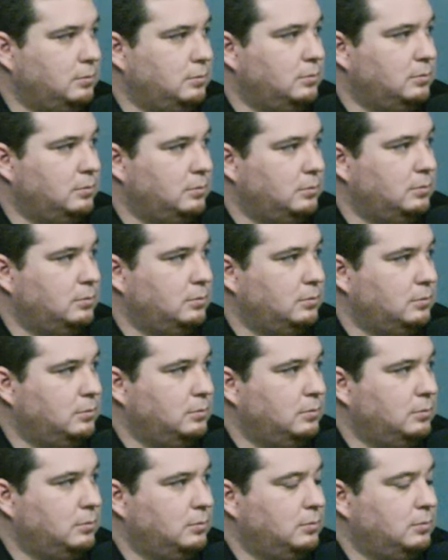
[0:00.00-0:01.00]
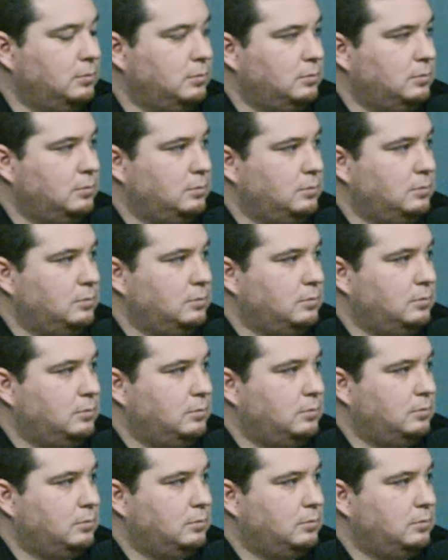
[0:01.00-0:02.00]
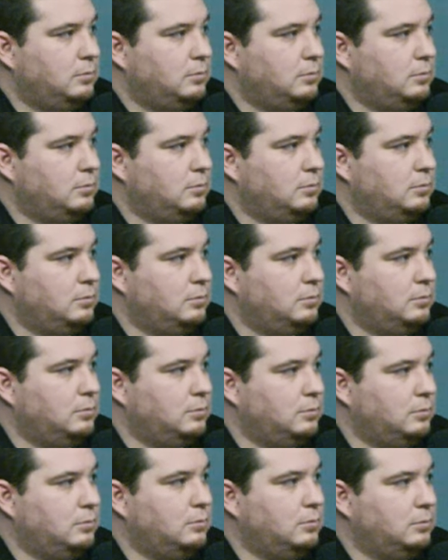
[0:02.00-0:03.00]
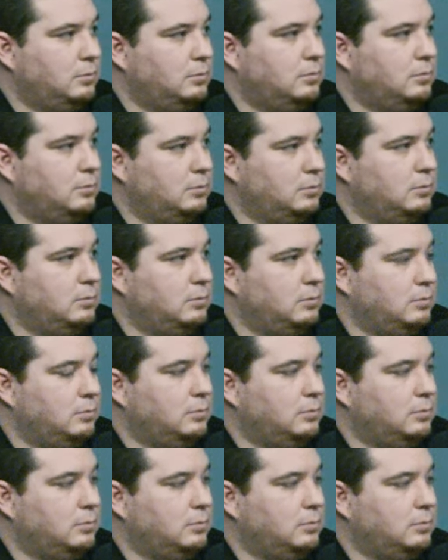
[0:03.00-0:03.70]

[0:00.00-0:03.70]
No words are spoken by the person on screen.